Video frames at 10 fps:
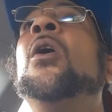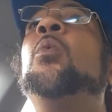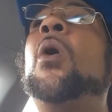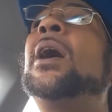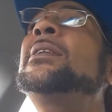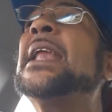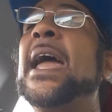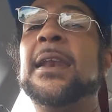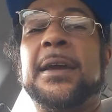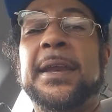One
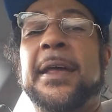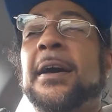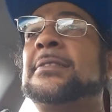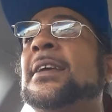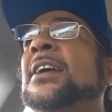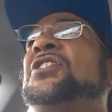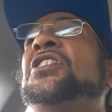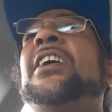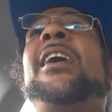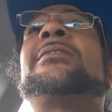day, looking at her check,
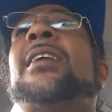she got